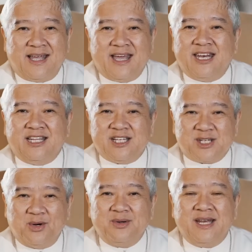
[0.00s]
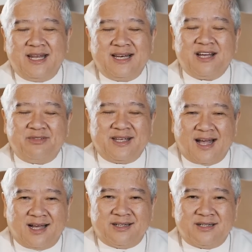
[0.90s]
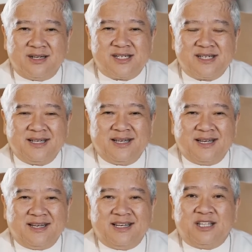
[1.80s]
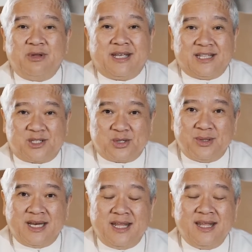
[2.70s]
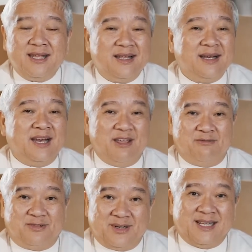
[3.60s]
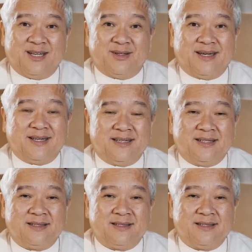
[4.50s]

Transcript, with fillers: And it is only in loving others that we can truly live for the Lord.